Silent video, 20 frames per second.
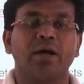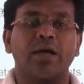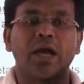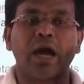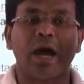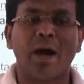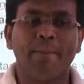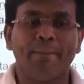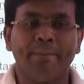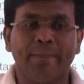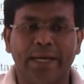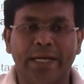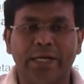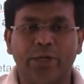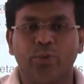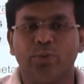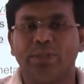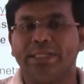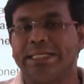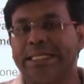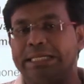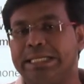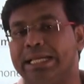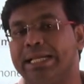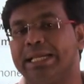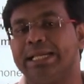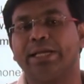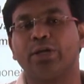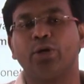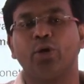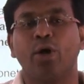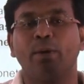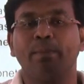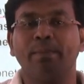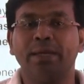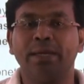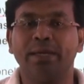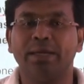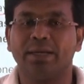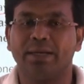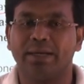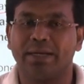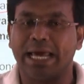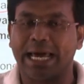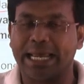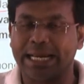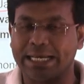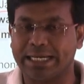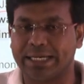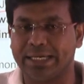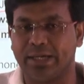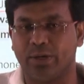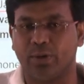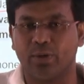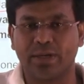come into the real economy directly.